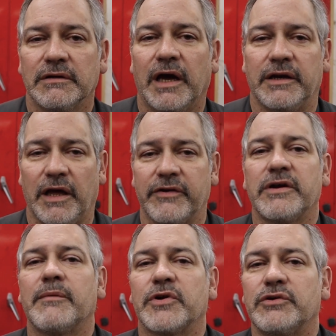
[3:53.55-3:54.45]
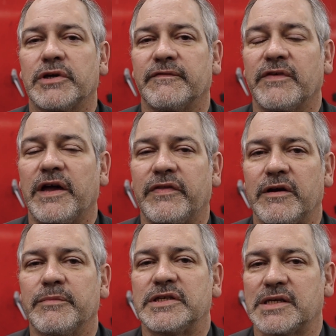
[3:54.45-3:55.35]
another number you can find
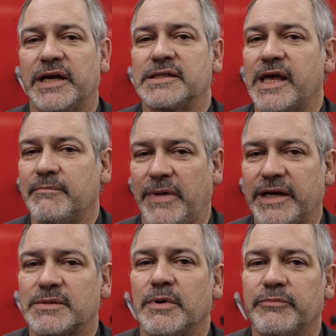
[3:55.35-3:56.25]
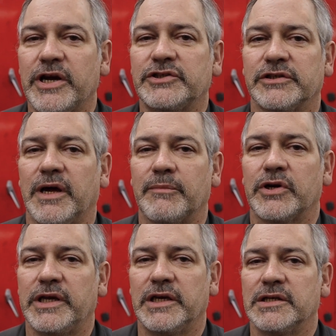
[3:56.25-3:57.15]
there besides that maximum pressure number
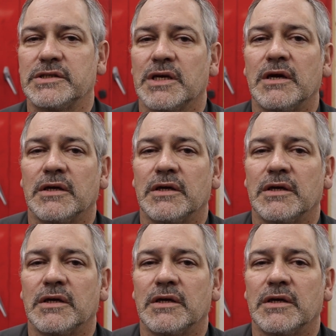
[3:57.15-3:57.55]
is,